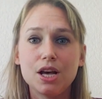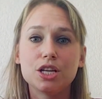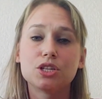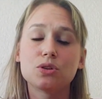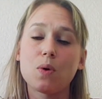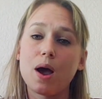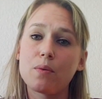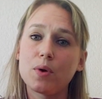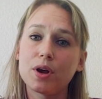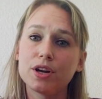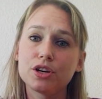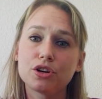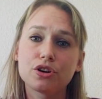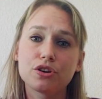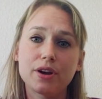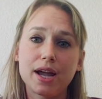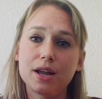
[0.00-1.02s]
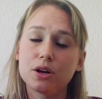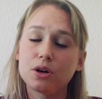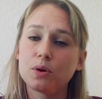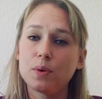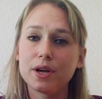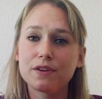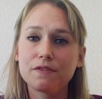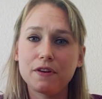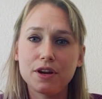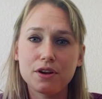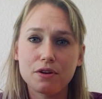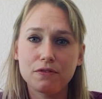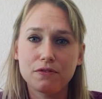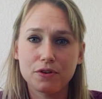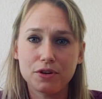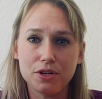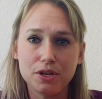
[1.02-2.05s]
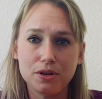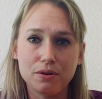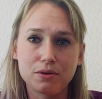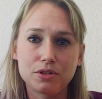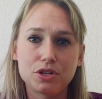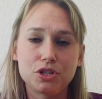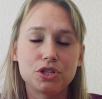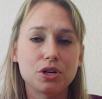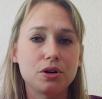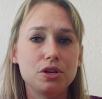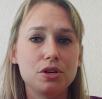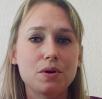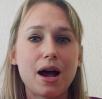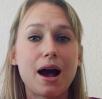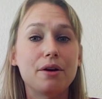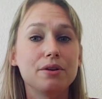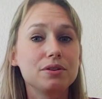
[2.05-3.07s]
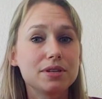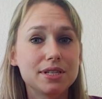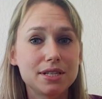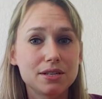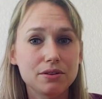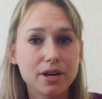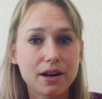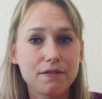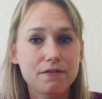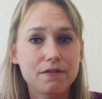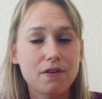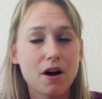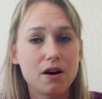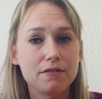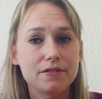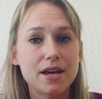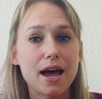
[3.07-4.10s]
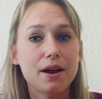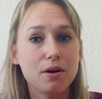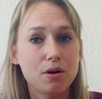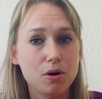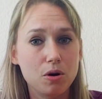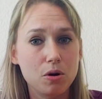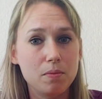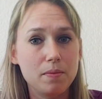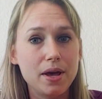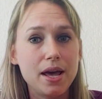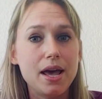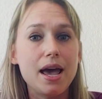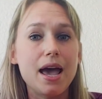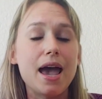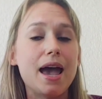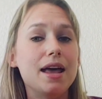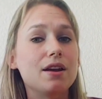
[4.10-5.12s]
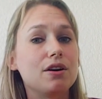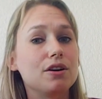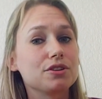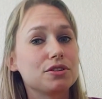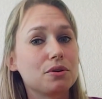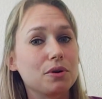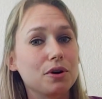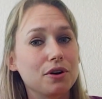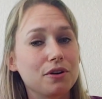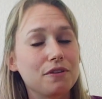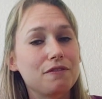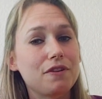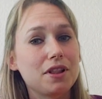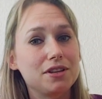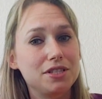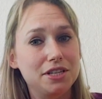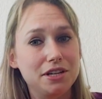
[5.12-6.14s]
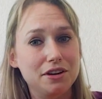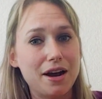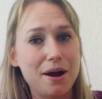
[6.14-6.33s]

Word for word: So, I wanted to create a quick video for you to show you how you can still get involved at home and also earn volunteer